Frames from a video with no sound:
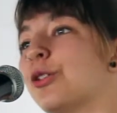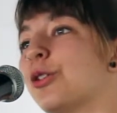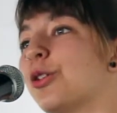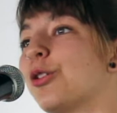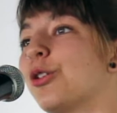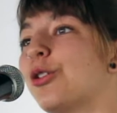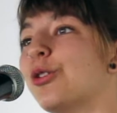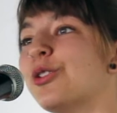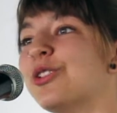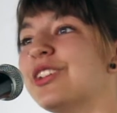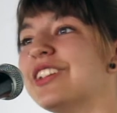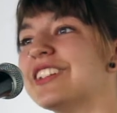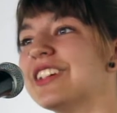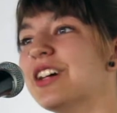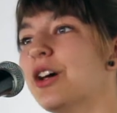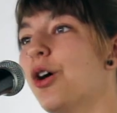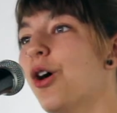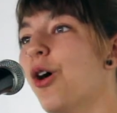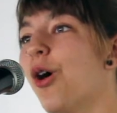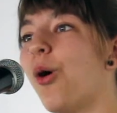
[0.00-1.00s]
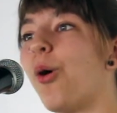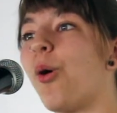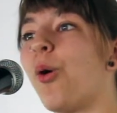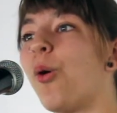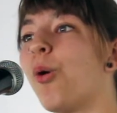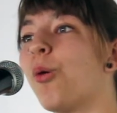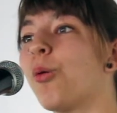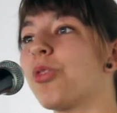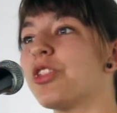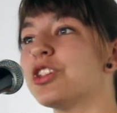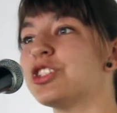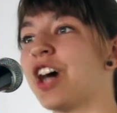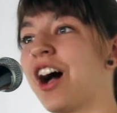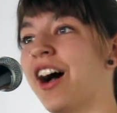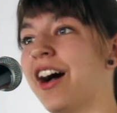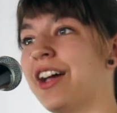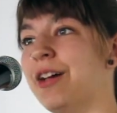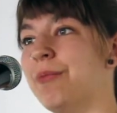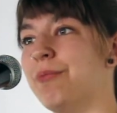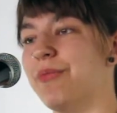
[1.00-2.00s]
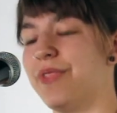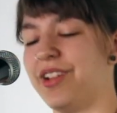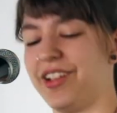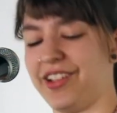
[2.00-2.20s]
look good all the time.